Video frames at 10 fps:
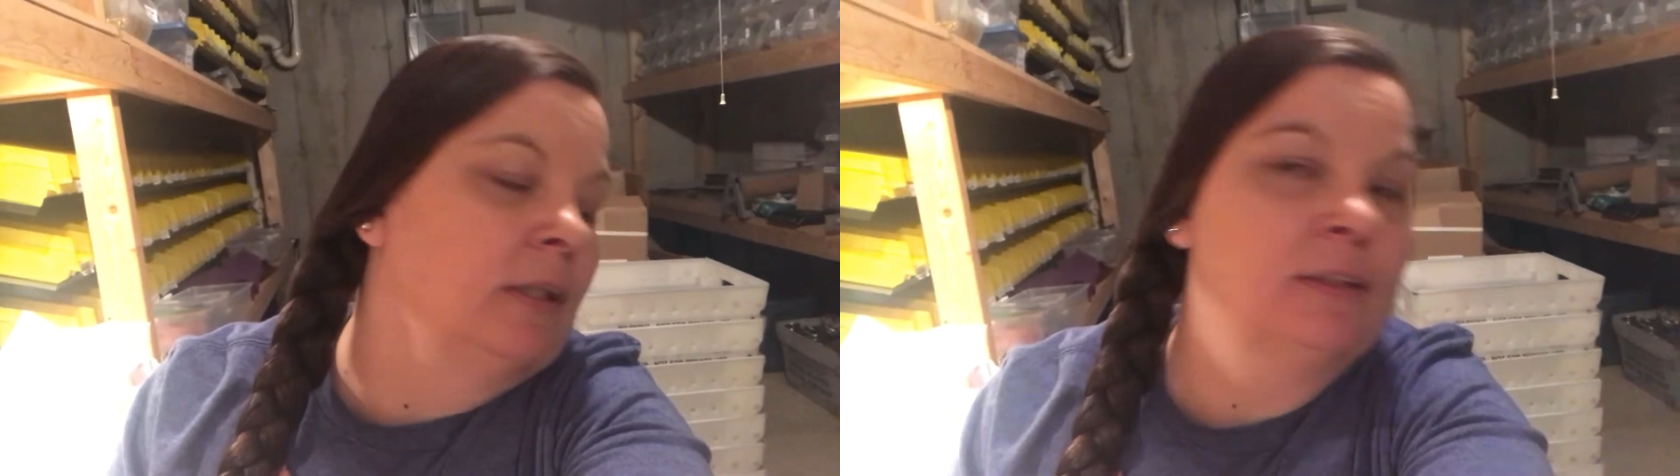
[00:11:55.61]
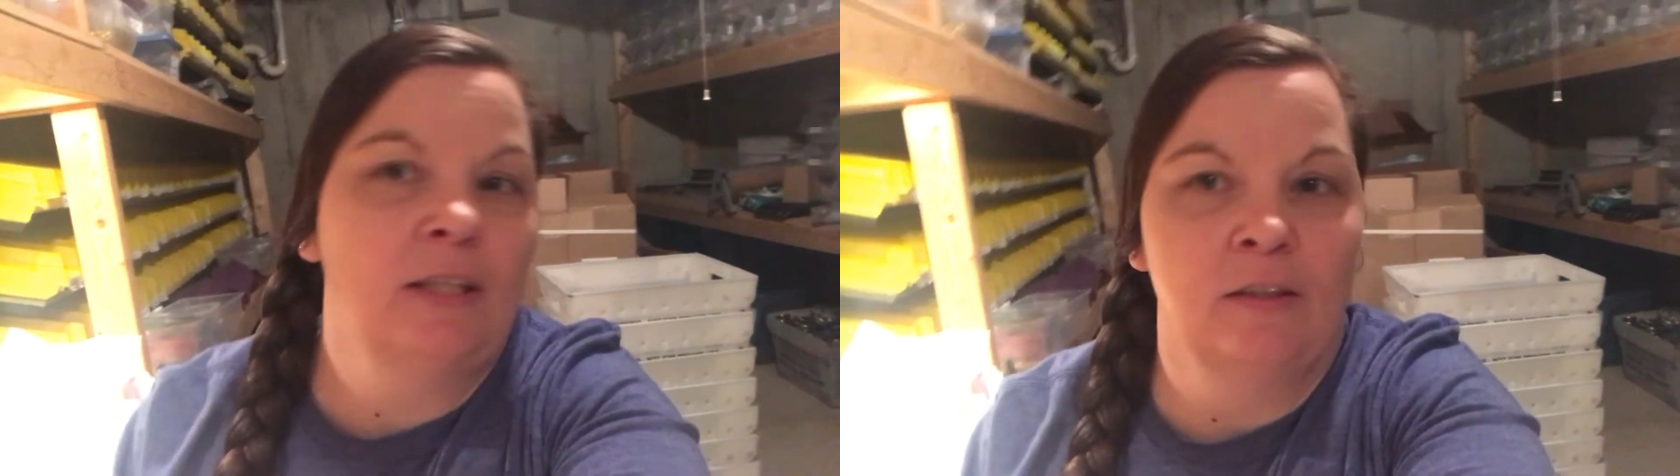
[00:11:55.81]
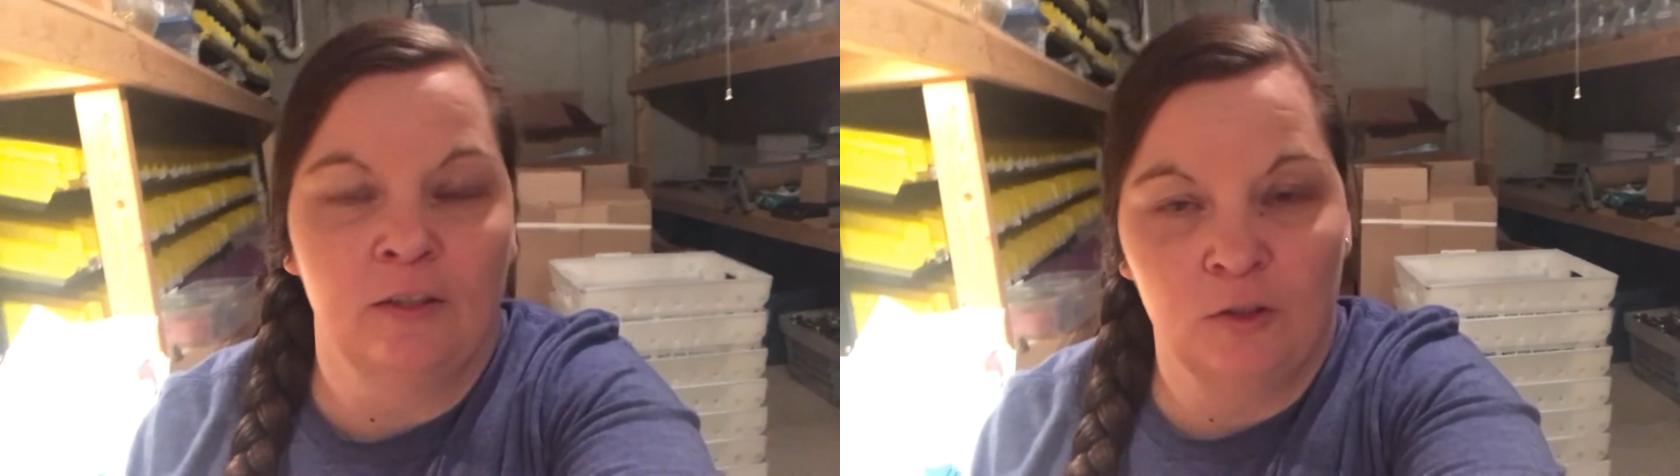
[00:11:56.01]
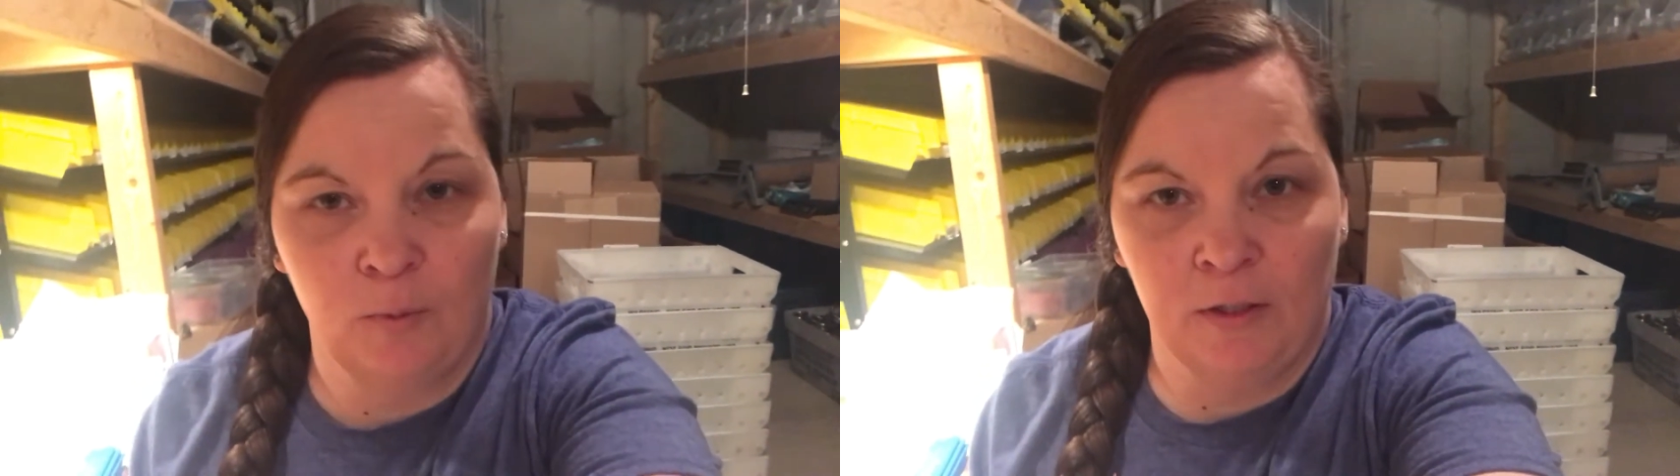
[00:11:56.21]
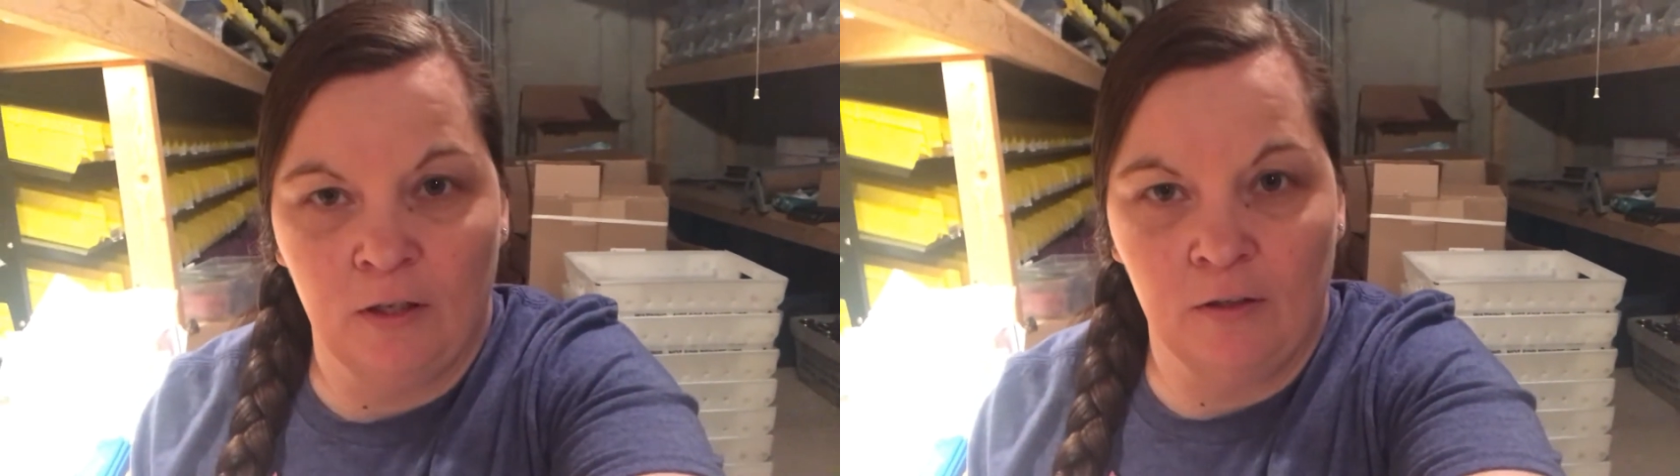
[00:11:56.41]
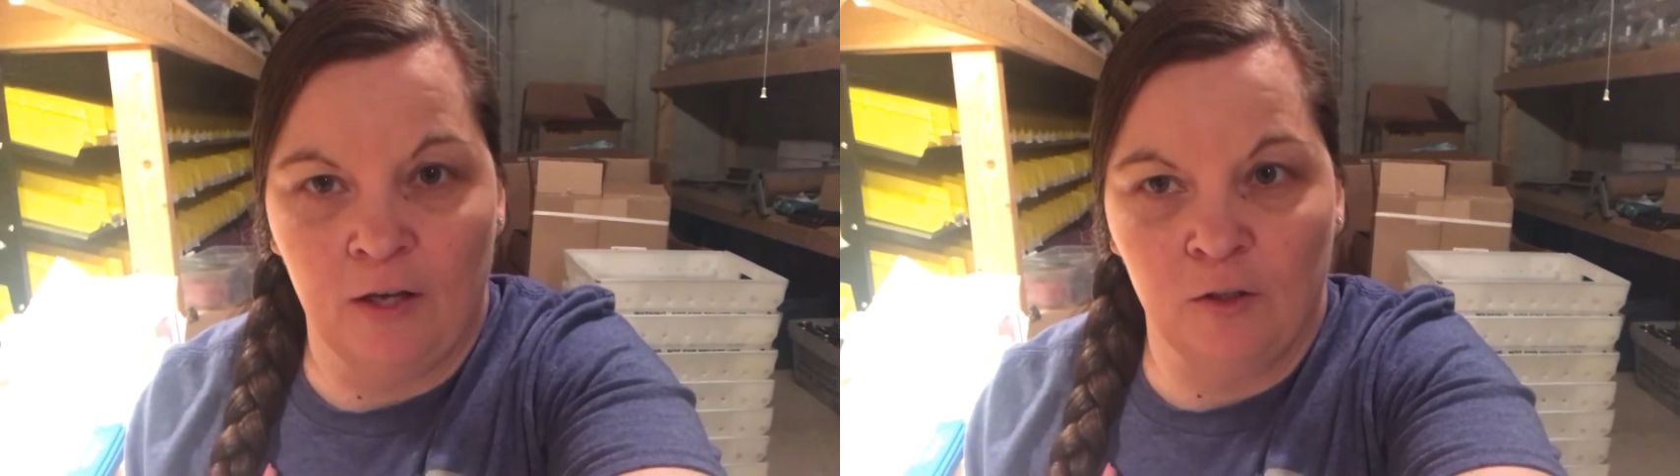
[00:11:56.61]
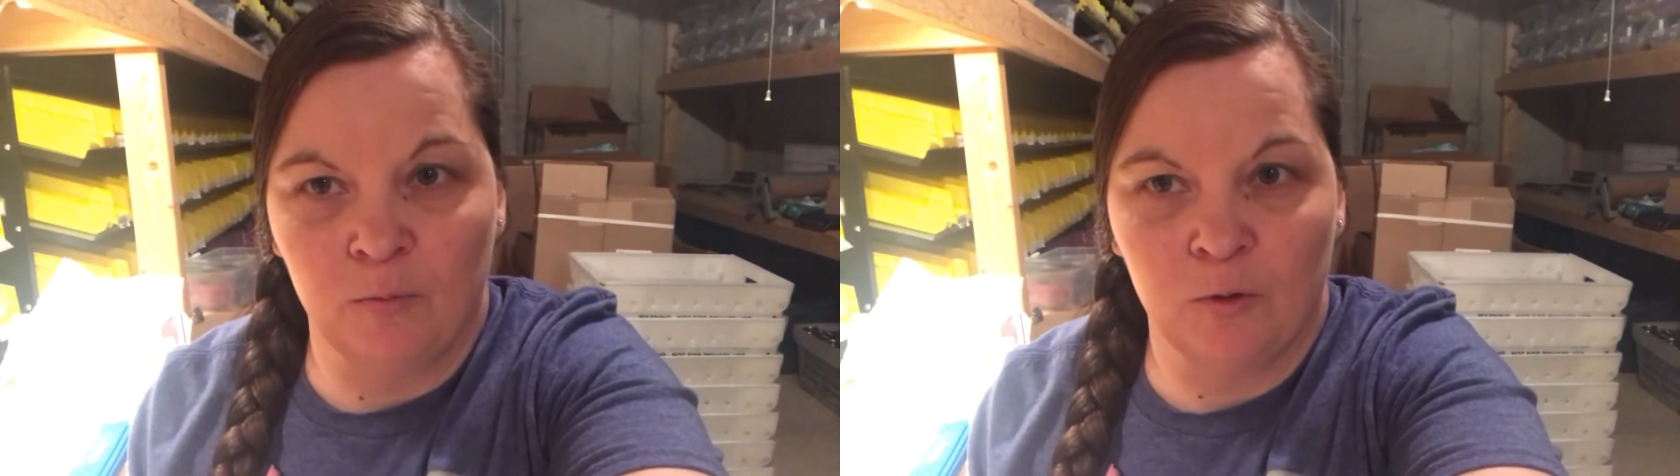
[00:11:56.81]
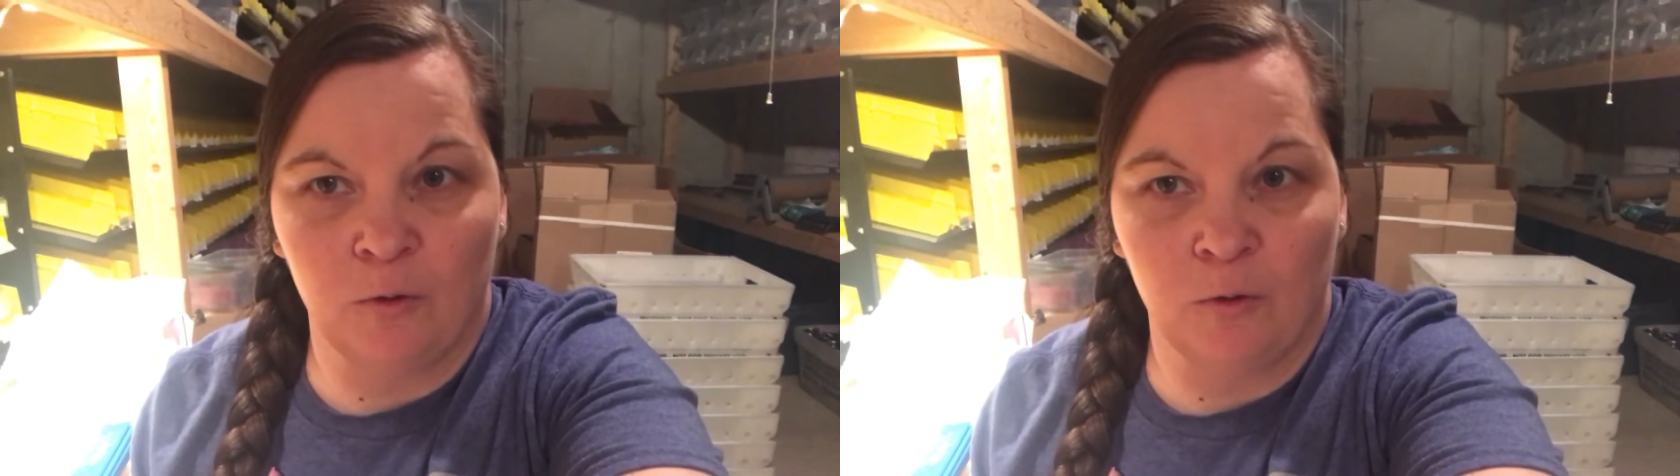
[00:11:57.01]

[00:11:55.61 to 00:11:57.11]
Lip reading: is selling $20 items